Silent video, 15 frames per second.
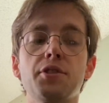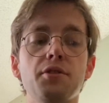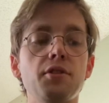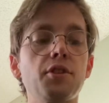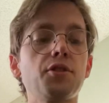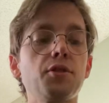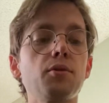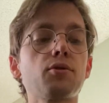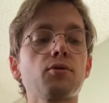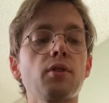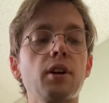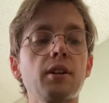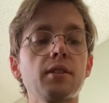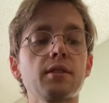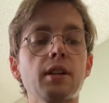the two
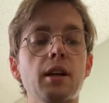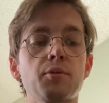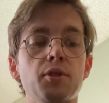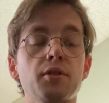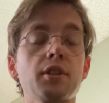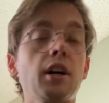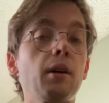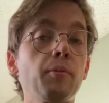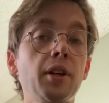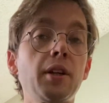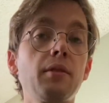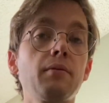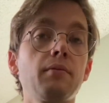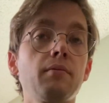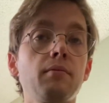strongest types are dominant
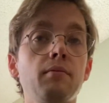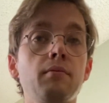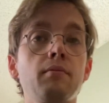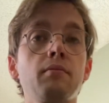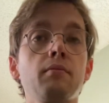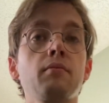and